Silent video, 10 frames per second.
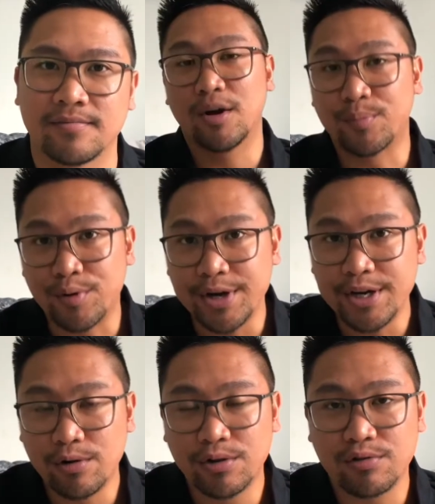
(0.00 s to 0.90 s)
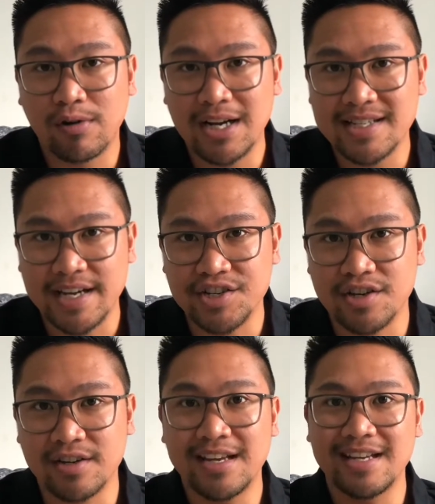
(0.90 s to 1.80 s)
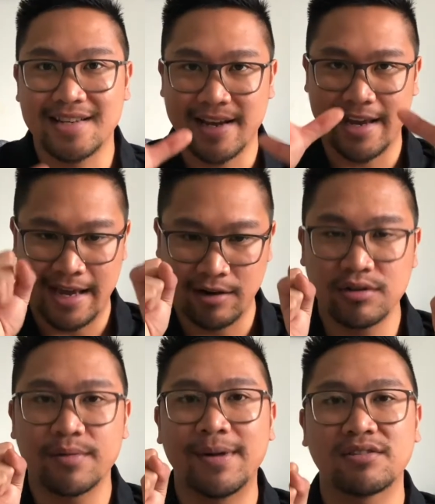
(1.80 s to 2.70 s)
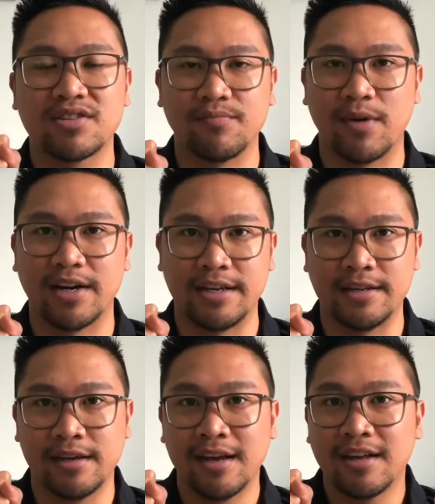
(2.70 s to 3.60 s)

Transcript: A pre-authorization is a held amount of money